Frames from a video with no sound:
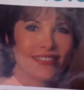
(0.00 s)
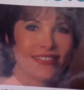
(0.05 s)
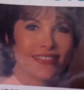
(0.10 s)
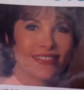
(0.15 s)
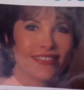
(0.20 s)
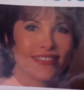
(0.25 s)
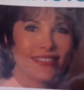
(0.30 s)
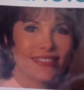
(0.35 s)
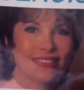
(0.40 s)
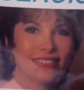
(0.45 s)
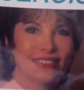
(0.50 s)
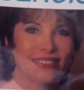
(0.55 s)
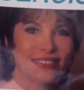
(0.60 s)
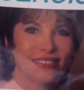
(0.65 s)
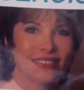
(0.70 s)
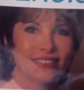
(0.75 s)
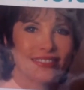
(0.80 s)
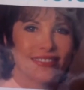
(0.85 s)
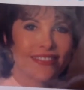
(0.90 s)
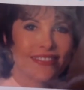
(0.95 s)

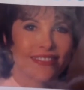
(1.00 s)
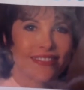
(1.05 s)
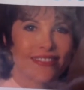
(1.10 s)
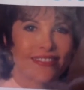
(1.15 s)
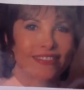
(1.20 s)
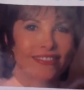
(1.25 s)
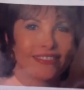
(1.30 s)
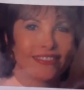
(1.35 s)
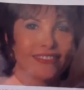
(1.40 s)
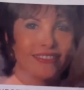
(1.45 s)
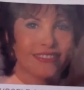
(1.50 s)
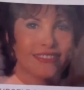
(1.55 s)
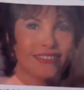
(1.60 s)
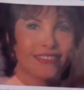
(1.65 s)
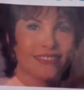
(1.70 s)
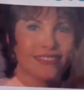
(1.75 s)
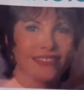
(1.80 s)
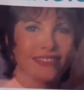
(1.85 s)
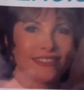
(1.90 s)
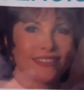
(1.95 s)
size again,
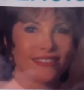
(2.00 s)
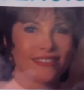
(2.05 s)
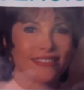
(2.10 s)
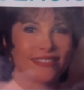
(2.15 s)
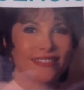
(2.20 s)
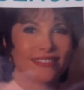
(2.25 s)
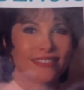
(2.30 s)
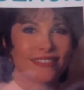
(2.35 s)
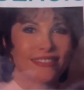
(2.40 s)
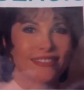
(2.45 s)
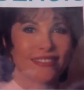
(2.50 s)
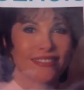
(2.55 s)
which I kind of showed the other